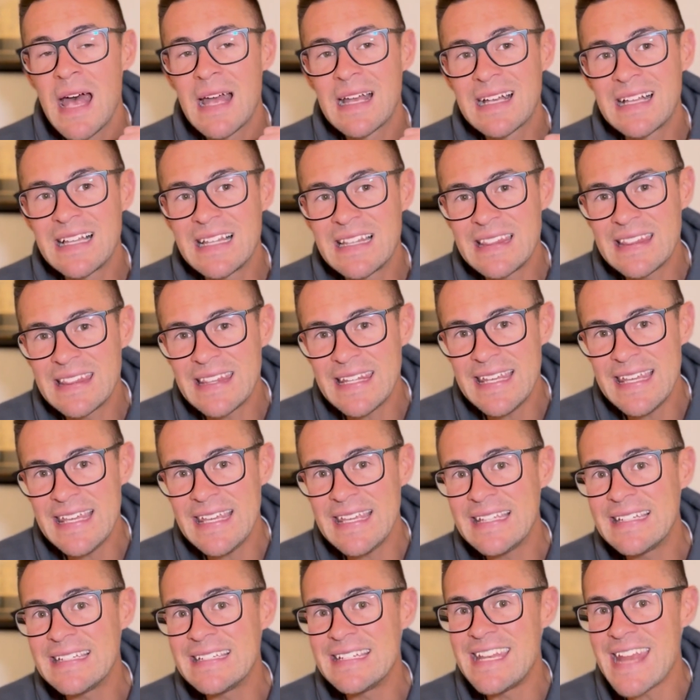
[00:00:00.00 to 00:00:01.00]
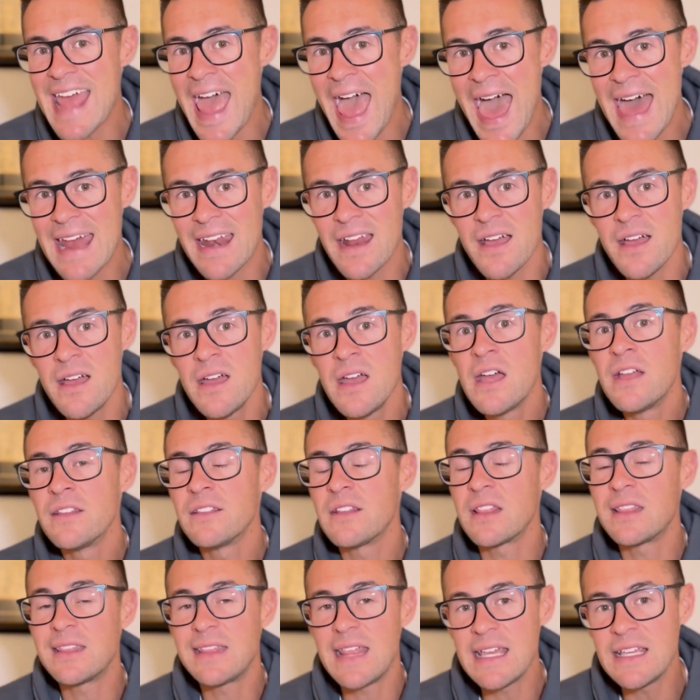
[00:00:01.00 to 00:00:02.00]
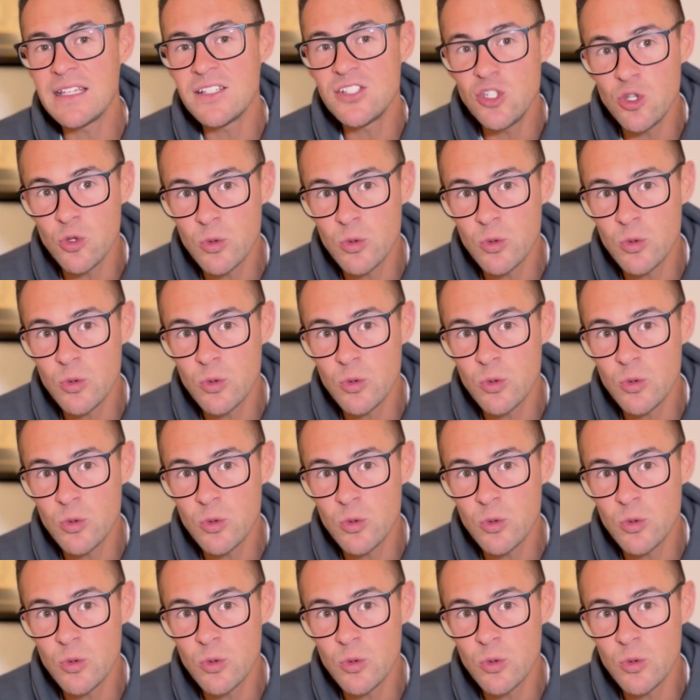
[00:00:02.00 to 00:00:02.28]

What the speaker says: clean data, the things